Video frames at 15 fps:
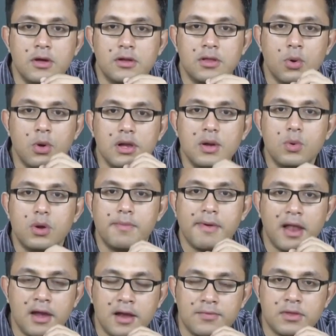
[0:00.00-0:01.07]
the only
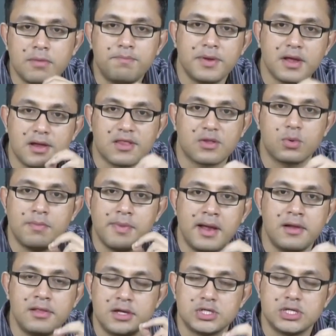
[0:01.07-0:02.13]
rebellion, the biggest
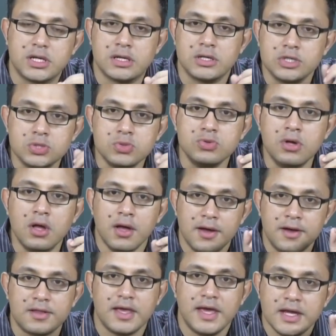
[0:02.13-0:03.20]
rebellion that she can do
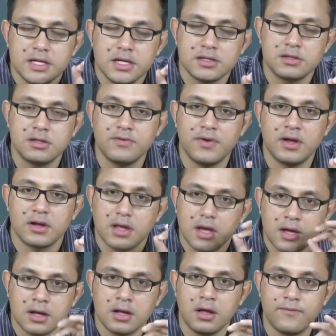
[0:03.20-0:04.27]
is enter the divan
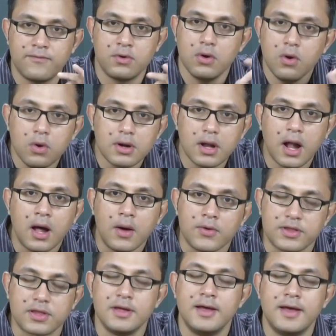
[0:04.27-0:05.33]
khana of her own
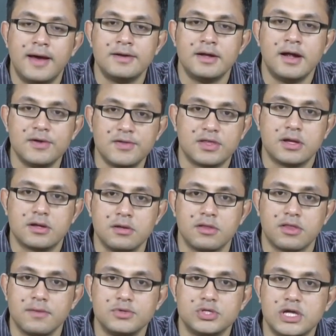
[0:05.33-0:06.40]
house and unsettle
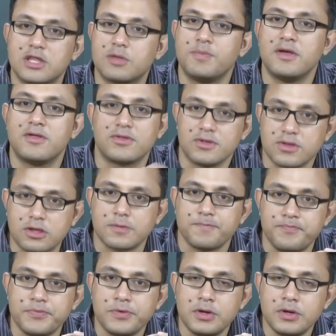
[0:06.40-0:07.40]
some chess pieces.